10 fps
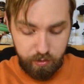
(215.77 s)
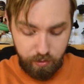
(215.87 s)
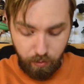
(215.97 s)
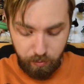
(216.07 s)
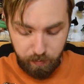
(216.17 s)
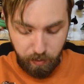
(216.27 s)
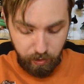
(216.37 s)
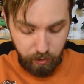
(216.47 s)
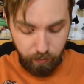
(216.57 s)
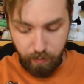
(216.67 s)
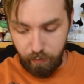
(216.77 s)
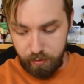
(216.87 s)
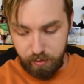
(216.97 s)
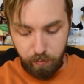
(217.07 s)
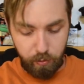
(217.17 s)
It's always been red
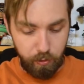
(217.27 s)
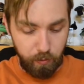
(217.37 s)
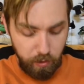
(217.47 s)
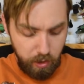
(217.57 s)
versus blue.